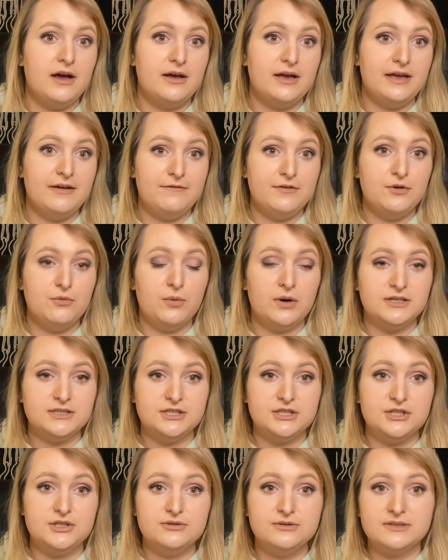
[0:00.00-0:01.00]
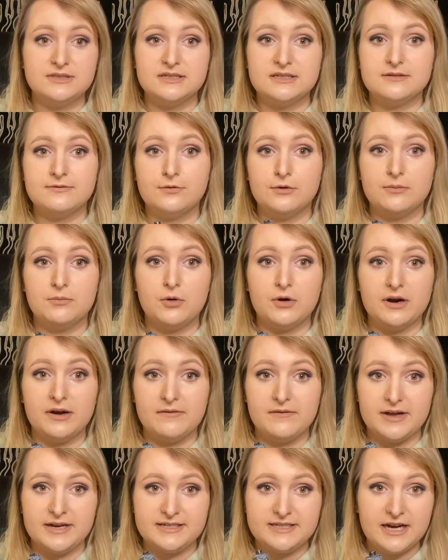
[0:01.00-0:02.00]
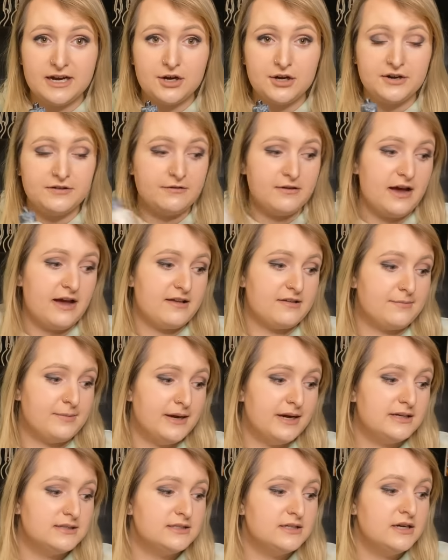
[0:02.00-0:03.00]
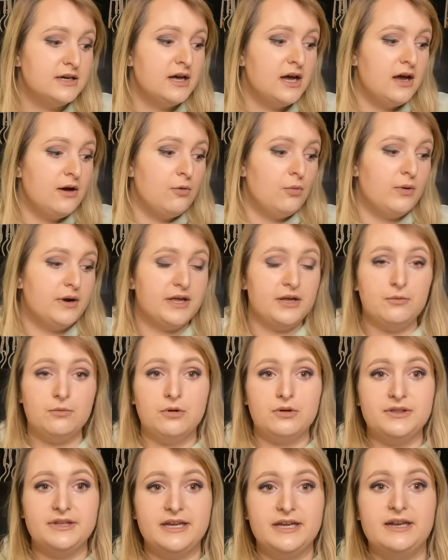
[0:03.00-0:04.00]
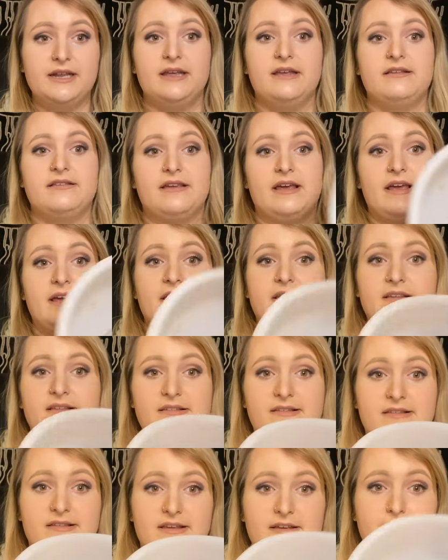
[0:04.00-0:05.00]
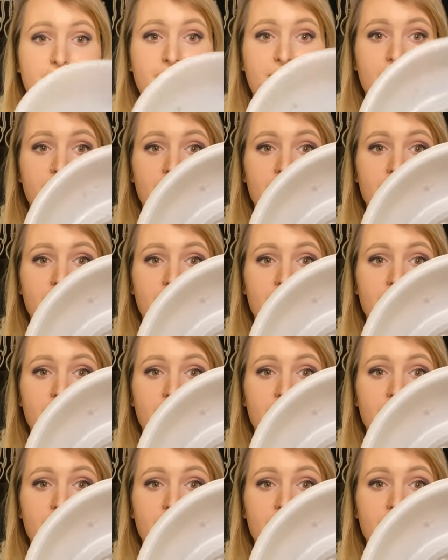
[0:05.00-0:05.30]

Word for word: If you want to use this for more of a decorative aspect, what you will need is a sieve.